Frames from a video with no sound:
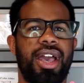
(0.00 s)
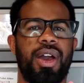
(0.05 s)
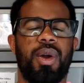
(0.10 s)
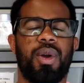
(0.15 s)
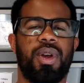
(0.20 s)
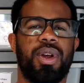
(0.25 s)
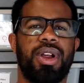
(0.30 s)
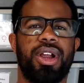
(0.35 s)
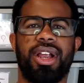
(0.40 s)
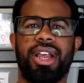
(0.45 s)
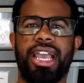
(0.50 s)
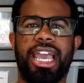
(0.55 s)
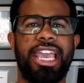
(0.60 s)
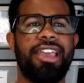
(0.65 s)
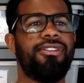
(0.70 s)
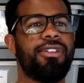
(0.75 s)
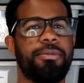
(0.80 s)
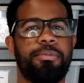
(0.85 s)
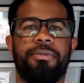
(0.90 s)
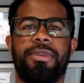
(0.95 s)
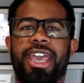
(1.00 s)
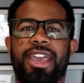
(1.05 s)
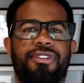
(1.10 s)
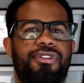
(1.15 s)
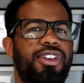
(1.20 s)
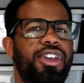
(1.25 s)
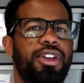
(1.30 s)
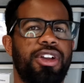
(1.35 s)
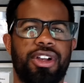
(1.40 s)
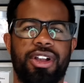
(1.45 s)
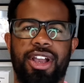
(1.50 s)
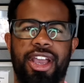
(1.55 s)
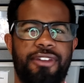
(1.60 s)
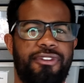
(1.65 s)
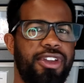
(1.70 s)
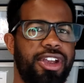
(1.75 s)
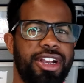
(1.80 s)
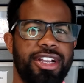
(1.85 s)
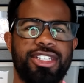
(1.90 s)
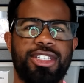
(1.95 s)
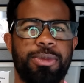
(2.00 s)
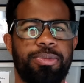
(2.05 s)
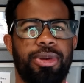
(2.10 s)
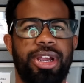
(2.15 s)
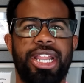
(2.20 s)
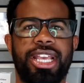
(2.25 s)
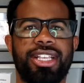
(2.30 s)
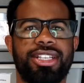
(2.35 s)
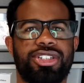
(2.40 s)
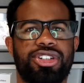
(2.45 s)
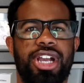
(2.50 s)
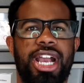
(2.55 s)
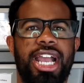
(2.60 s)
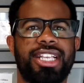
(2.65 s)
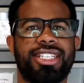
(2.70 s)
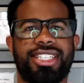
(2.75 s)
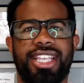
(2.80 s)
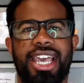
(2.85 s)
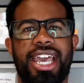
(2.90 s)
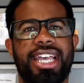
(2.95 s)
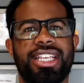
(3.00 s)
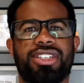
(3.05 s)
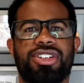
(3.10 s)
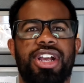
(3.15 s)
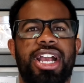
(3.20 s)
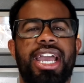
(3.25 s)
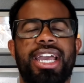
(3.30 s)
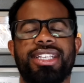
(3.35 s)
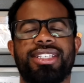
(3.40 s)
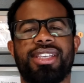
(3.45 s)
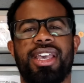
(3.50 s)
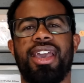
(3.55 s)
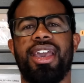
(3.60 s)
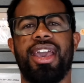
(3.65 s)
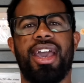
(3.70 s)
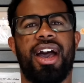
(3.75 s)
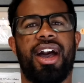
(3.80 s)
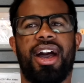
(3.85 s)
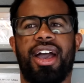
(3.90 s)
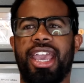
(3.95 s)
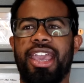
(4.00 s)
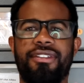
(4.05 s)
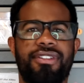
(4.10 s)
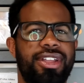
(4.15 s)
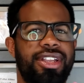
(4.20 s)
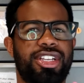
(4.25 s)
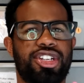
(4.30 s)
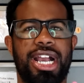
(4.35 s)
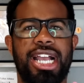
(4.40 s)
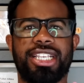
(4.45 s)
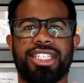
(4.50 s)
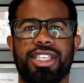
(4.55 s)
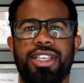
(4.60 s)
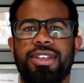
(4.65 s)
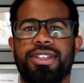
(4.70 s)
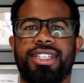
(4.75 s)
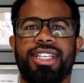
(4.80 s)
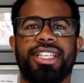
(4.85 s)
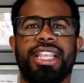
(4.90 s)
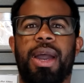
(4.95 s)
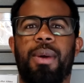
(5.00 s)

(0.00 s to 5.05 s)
or even if you're into breeding trans to het trans, even translucent.